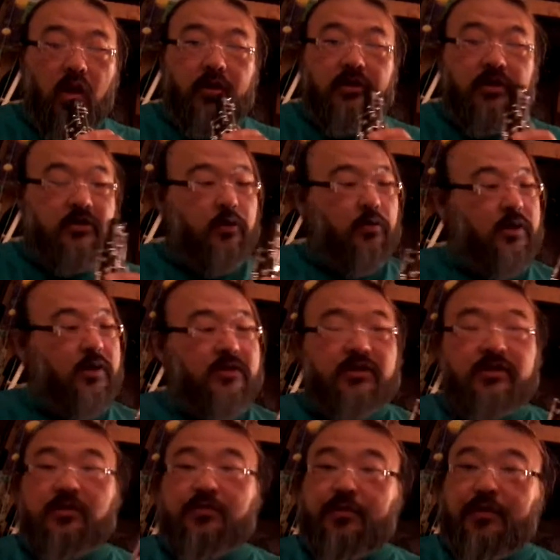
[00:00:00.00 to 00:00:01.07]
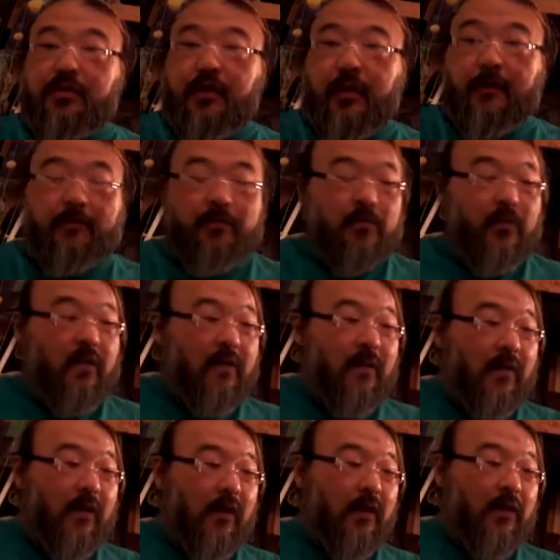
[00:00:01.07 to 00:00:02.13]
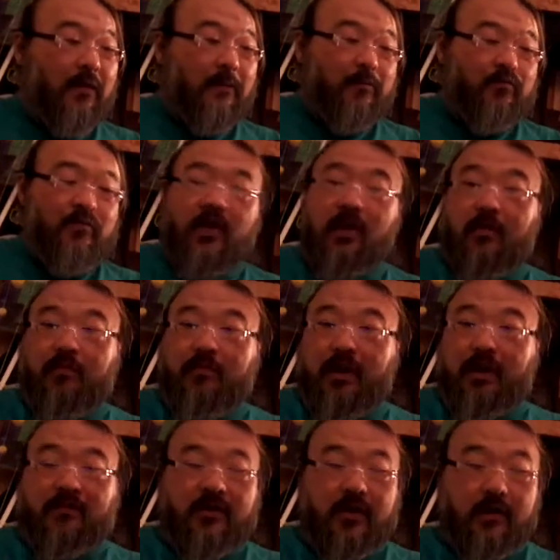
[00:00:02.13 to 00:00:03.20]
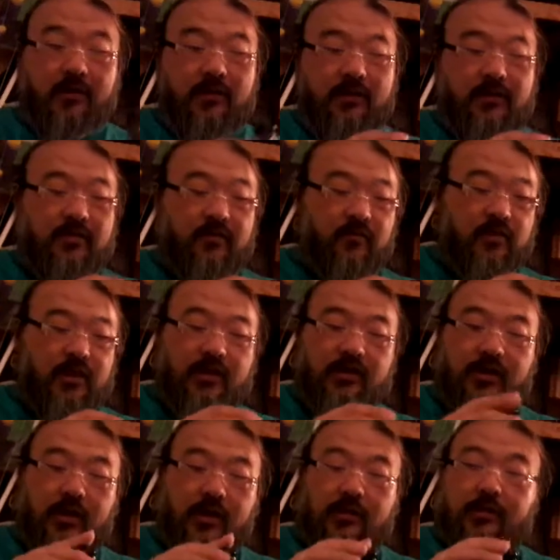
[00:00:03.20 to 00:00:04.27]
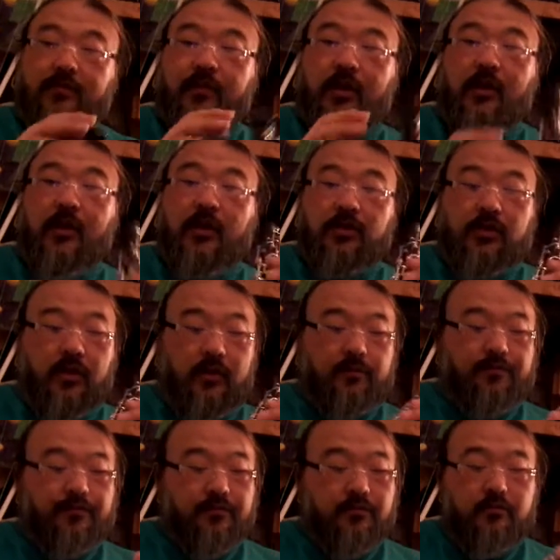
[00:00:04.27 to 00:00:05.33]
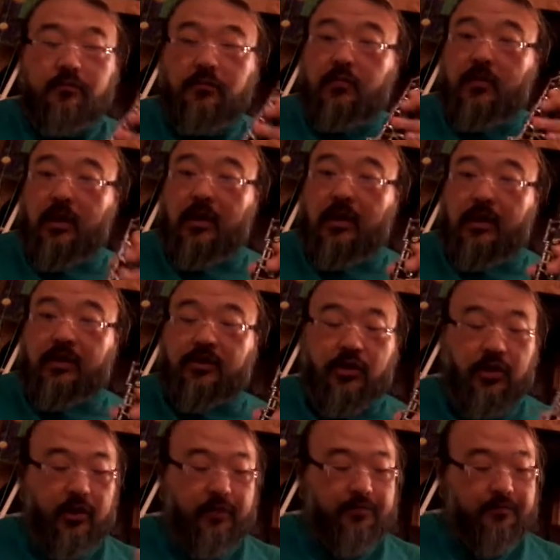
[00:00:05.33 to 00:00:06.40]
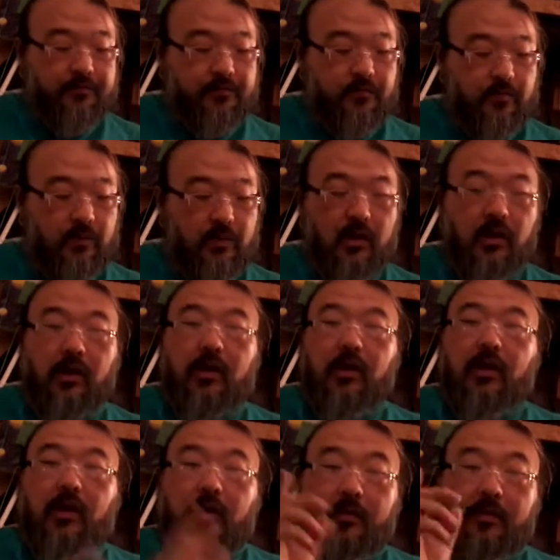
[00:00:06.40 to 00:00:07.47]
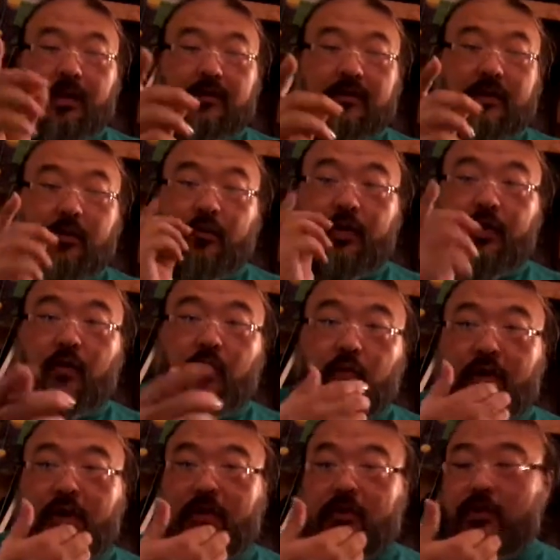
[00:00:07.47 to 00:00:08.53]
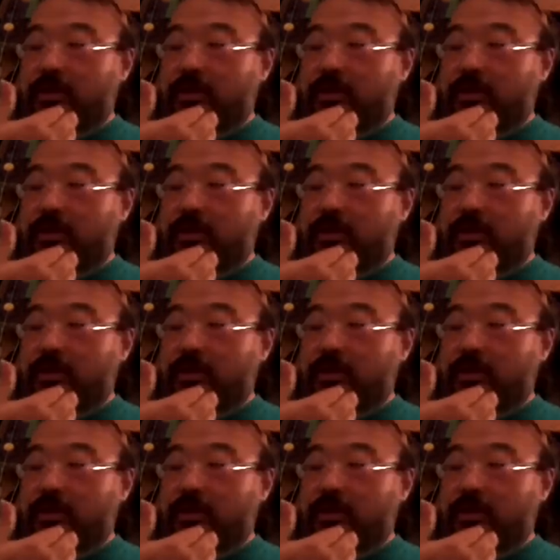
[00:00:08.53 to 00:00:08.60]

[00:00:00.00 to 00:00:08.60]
this is pretty good. It might have gone in 10 seconds. So, it's good. But the real way to